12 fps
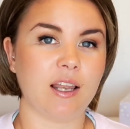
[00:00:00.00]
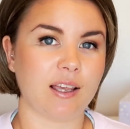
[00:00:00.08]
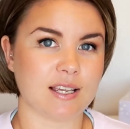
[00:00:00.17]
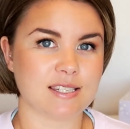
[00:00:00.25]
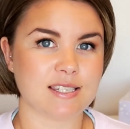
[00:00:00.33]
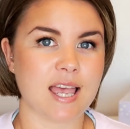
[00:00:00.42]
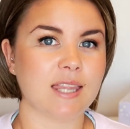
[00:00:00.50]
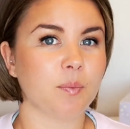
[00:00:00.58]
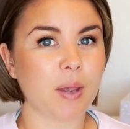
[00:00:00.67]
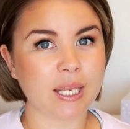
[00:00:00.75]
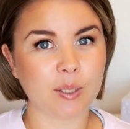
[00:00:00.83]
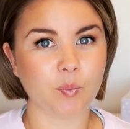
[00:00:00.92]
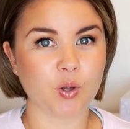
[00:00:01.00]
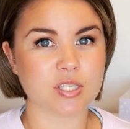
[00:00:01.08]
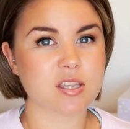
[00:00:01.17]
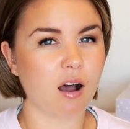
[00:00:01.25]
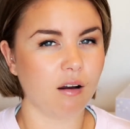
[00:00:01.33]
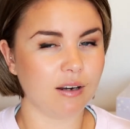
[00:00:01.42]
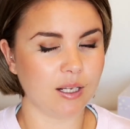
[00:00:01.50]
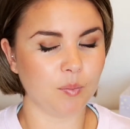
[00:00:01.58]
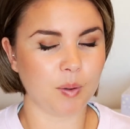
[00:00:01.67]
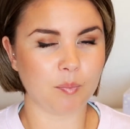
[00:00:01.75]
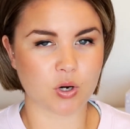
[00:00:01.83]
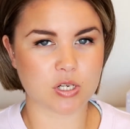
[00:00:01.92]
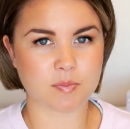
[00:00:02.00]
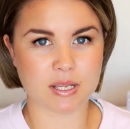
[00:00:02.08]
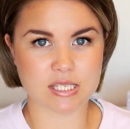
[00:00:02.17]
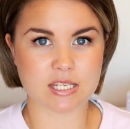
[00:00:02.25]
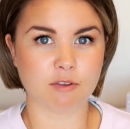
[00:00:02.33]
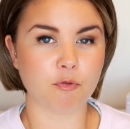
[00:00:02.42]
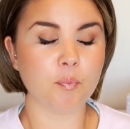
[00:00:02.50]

Like I said, the Pedi ones are a little bit more expensive,